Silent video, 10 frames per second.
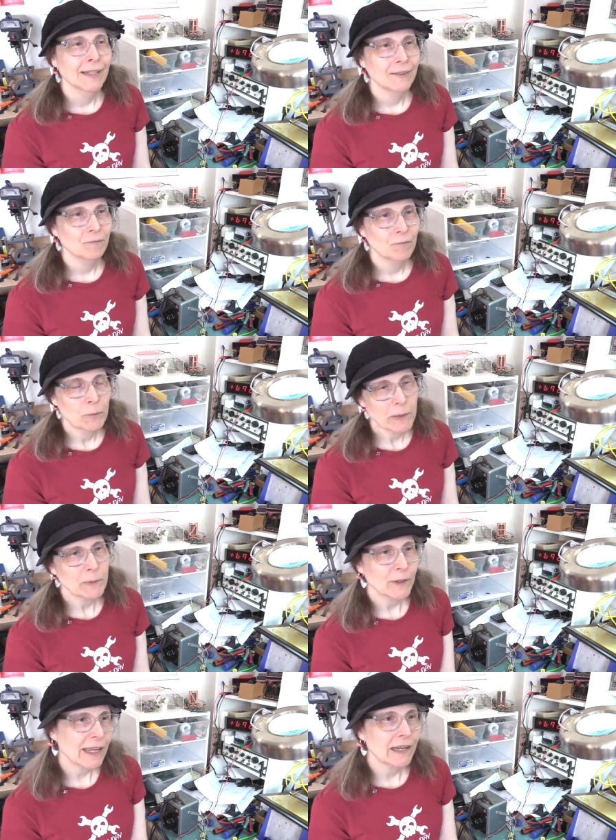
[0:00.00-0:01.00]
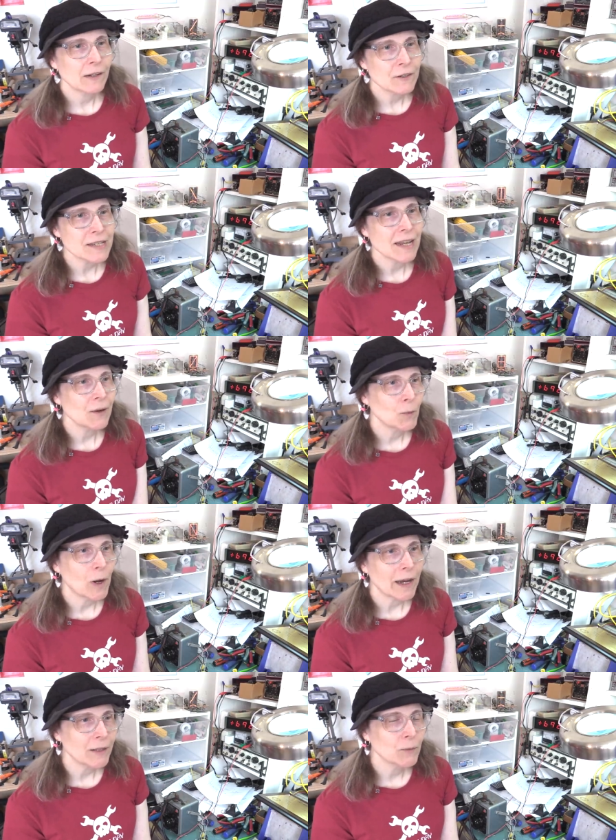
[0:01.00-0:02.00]
And for people who can't understand
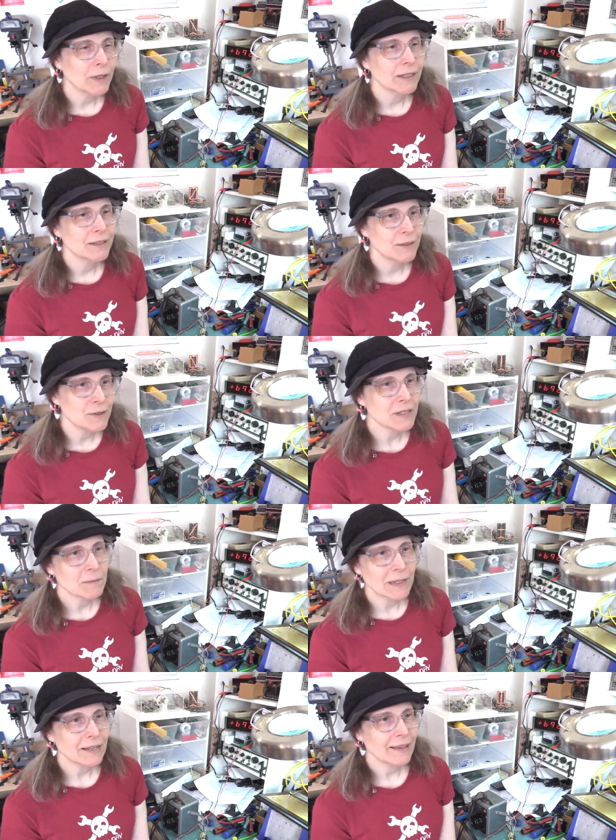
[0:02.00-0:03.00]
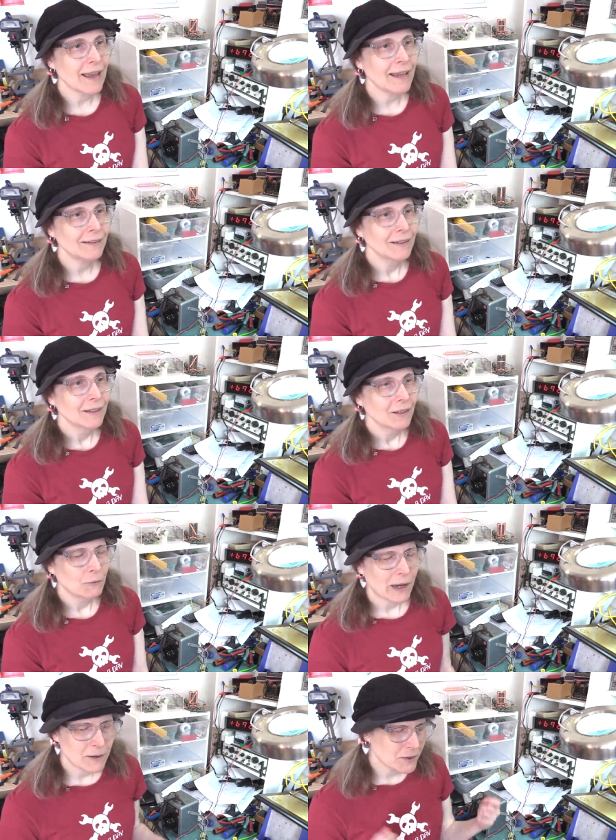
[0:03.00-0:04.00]
why you'd want to do something like that,
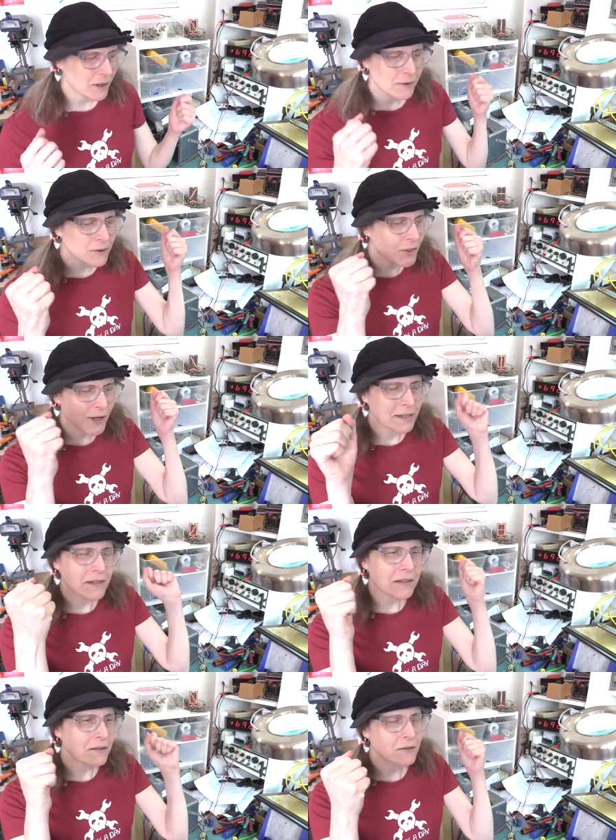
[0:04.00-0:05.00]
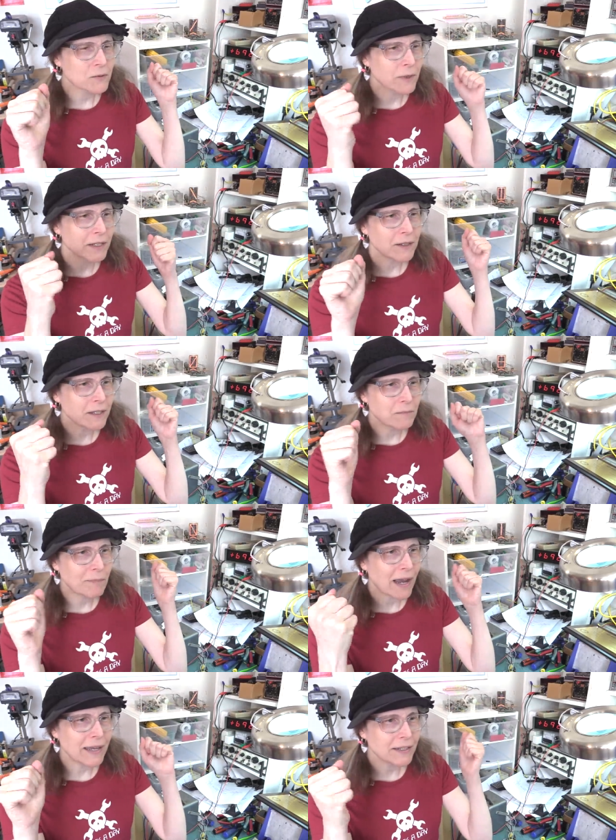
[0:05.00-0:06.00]
why use all those transistors when you could
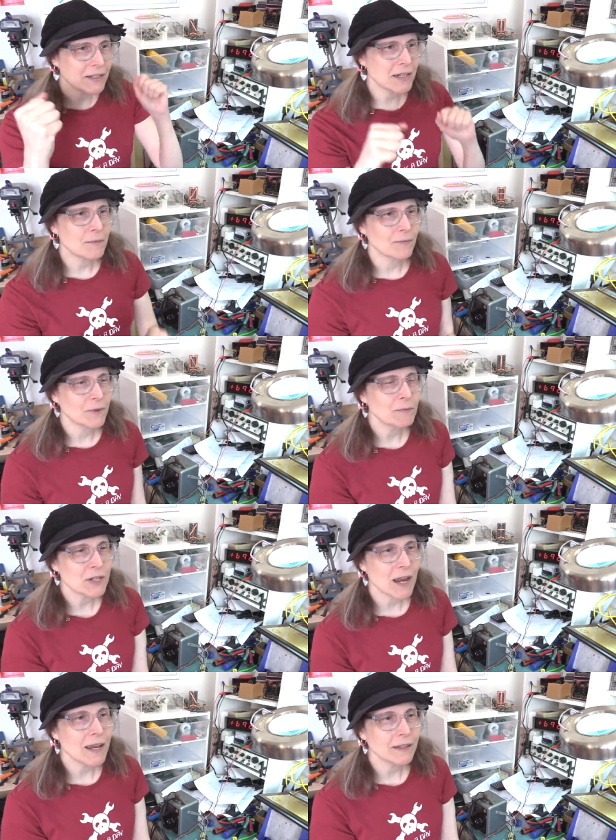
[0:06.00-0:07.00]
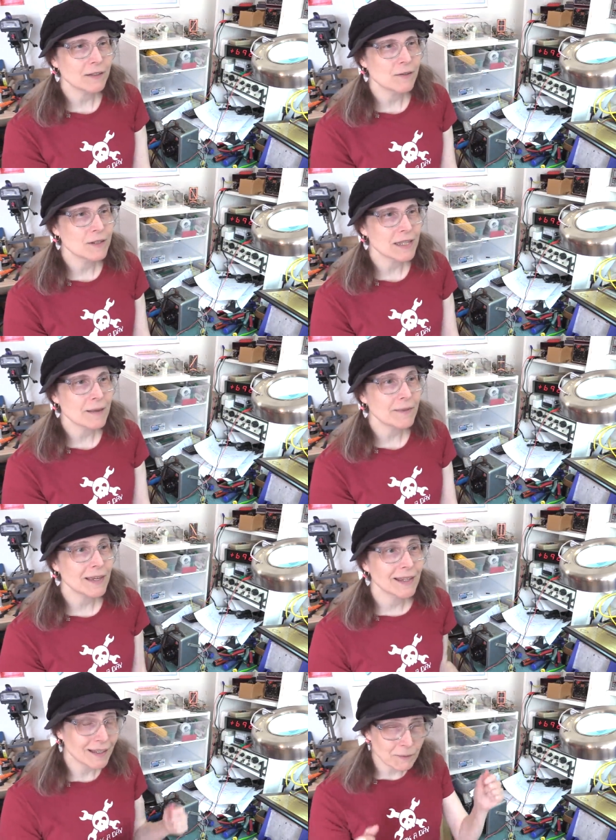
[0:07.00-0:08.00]
buy a chip from China to do the same
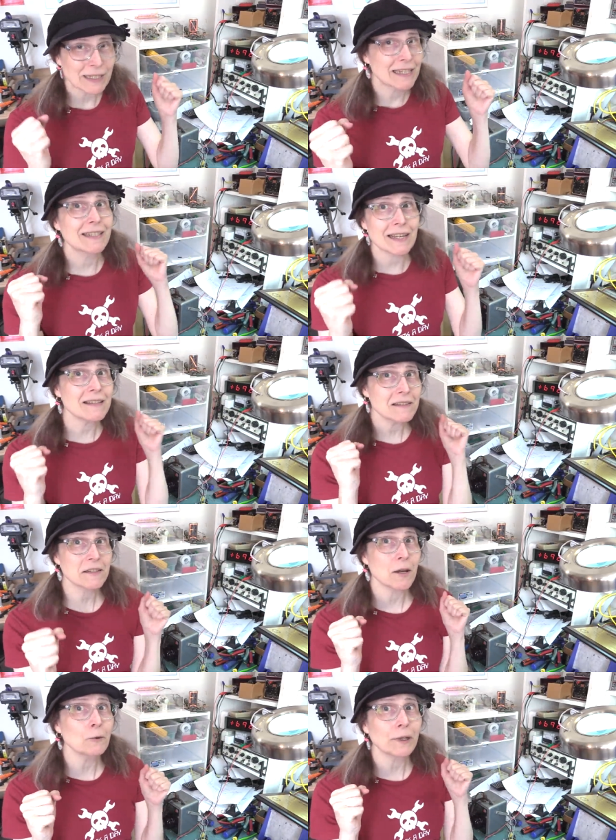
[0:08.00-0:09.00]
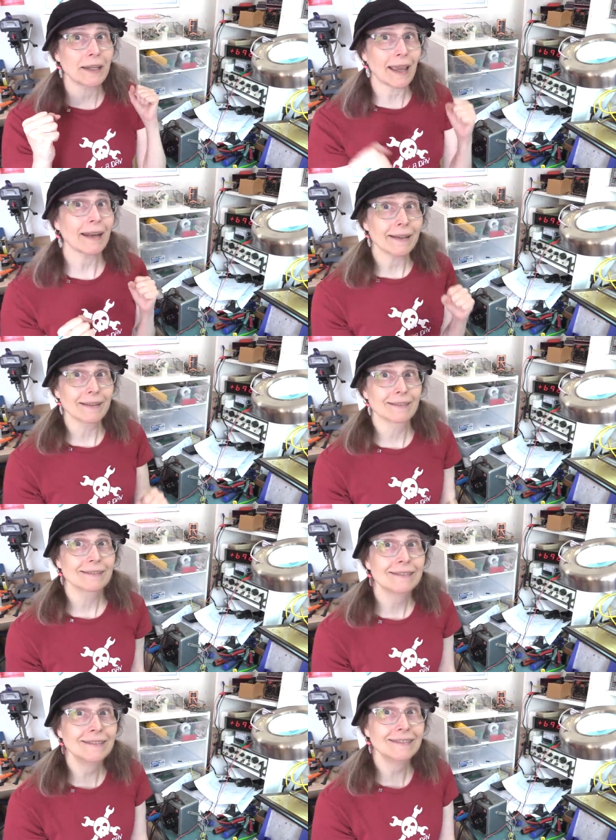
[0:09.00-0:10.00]
thing? Well, you just don't get
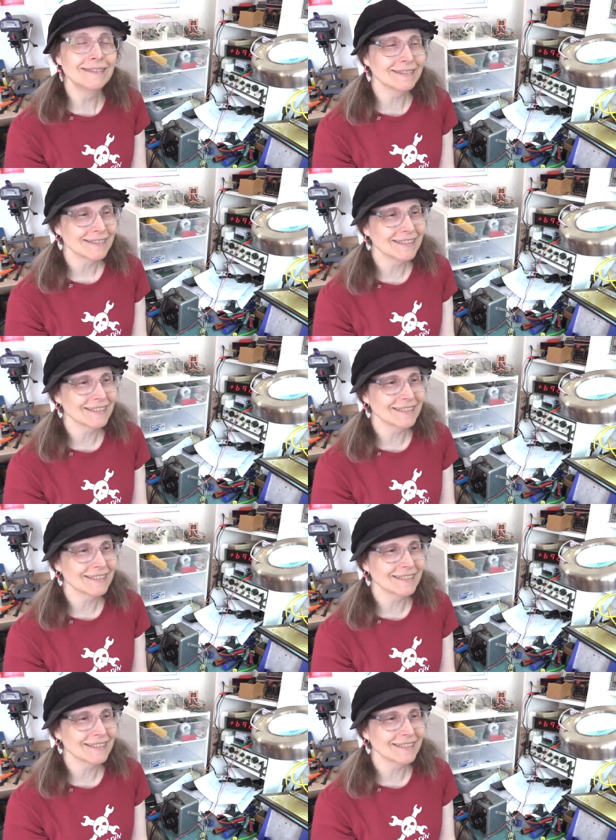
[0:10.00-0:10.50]
it!